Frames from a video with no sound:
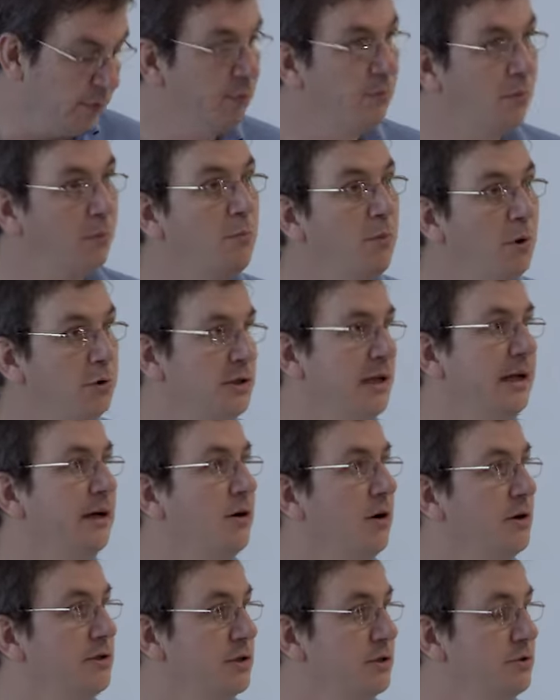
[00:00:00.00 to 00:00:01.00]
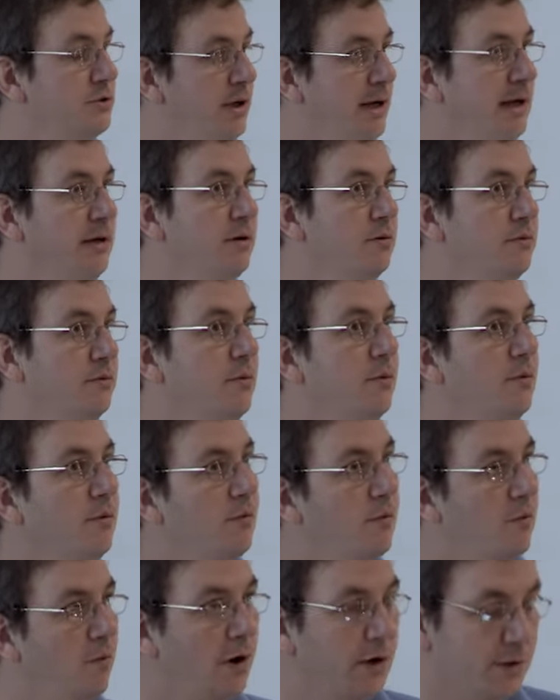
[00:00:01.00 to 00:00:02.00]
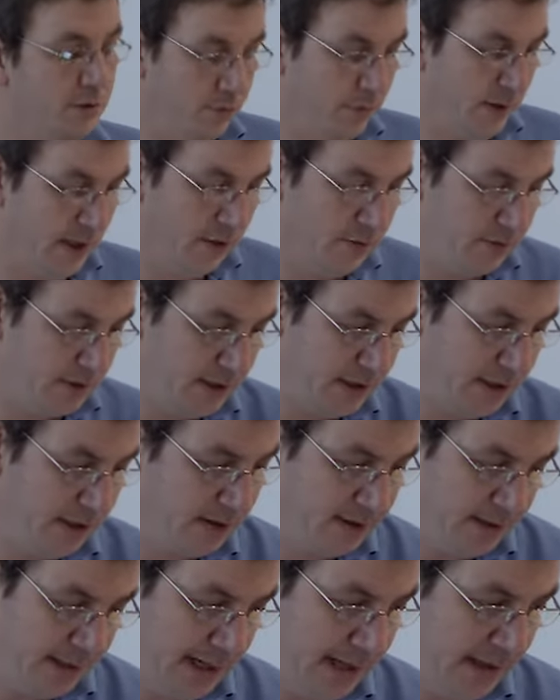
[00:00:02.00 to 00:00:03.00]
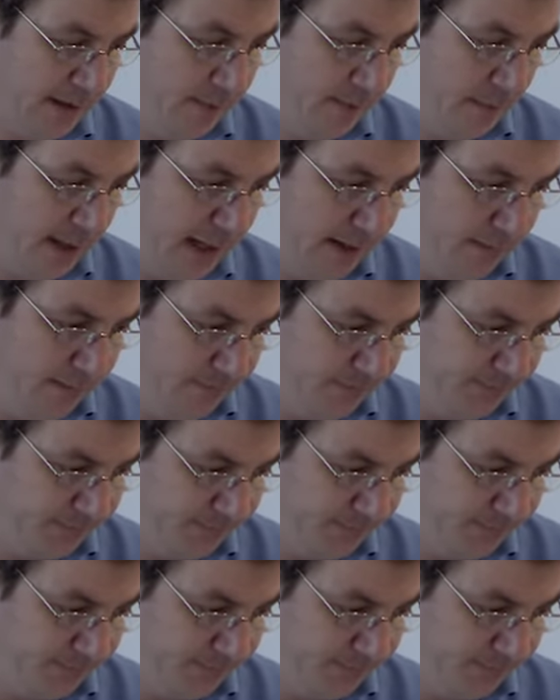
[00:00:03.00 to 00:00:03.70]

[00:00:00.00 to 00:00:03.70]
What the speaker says: we'll mostly concentrate on what we use here at the LMB.